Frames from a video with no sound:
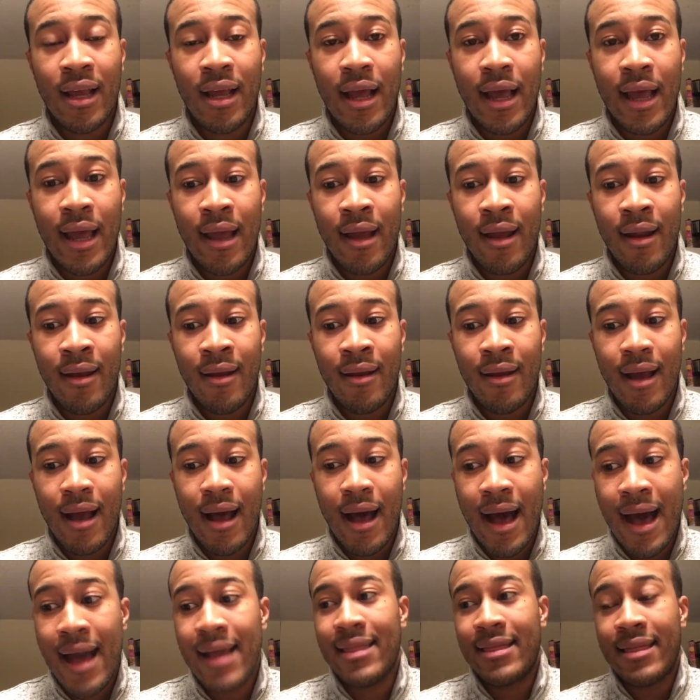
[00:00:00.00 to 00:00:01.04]
And
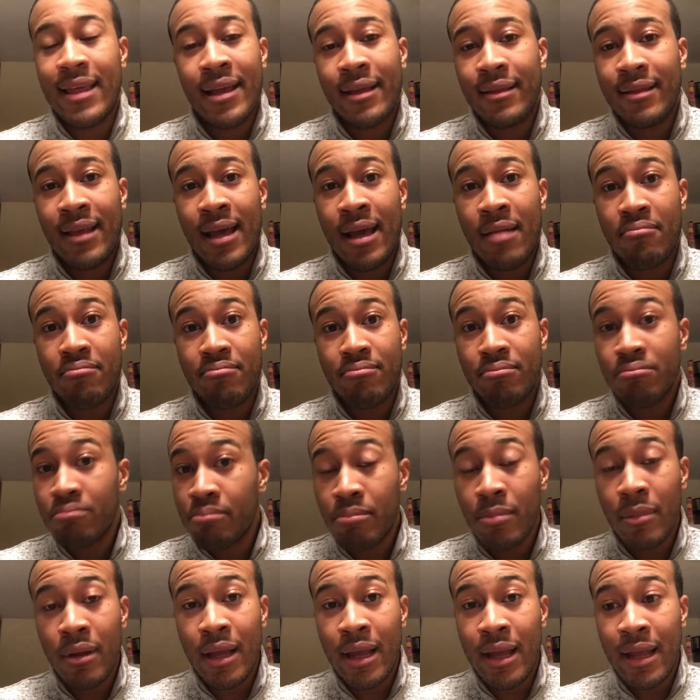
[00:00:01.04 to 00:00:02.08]
I think that
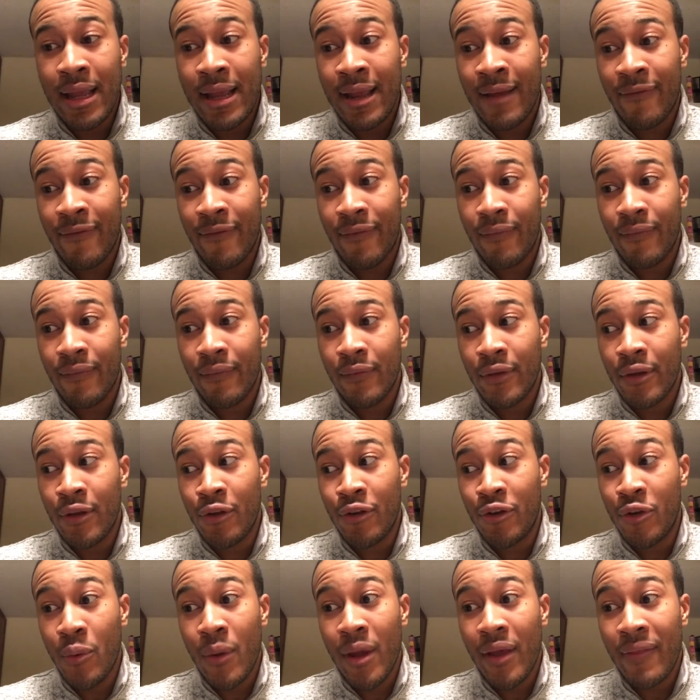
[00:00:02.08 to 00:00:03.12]
if you're
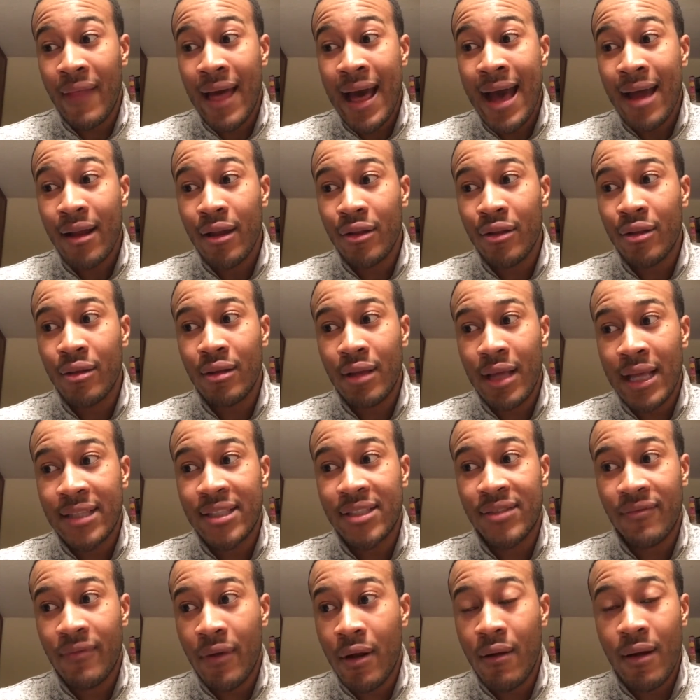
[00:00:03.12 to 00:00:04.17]
doing that,
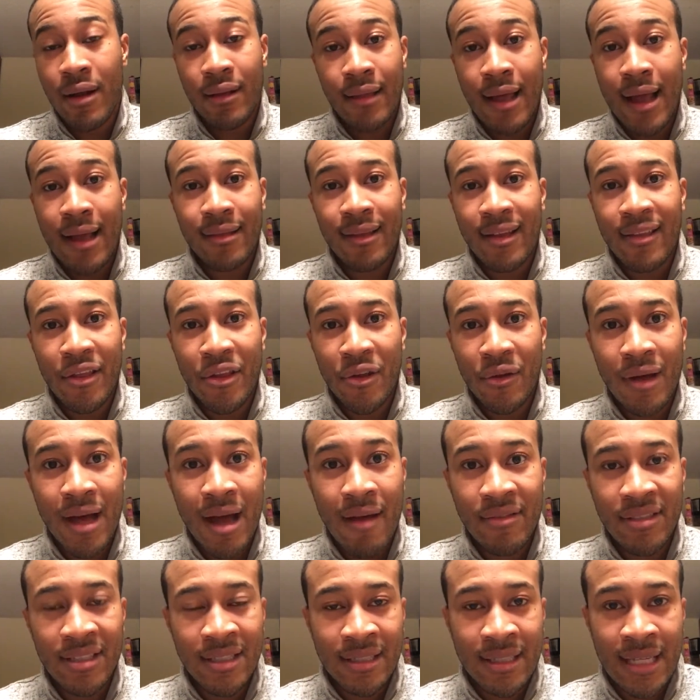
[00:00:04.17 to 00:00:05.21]
it's very likely that you'll have
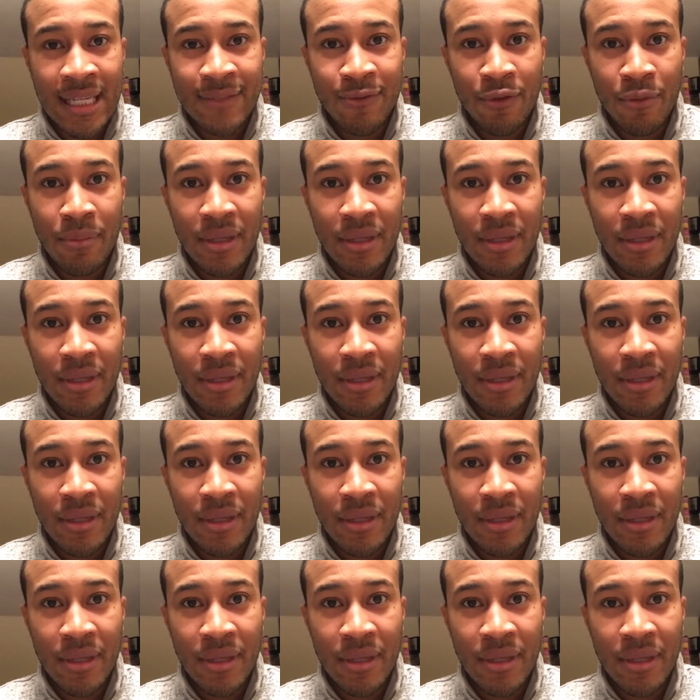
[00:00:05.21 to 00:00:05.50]
a successful